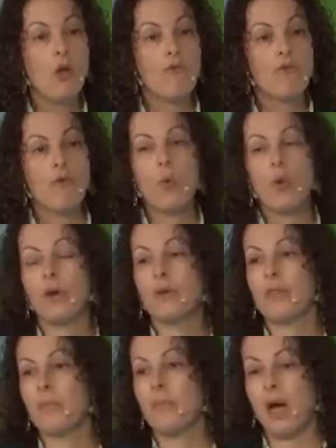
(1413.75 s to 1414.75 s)
for
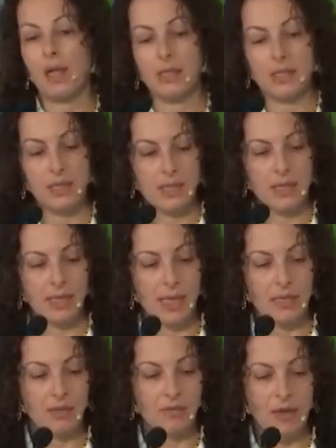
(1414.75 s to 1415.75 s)
the policies that
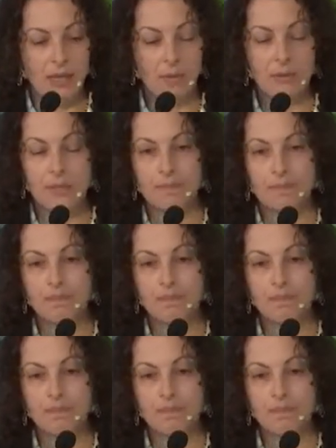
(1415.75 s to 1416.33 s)
get developed.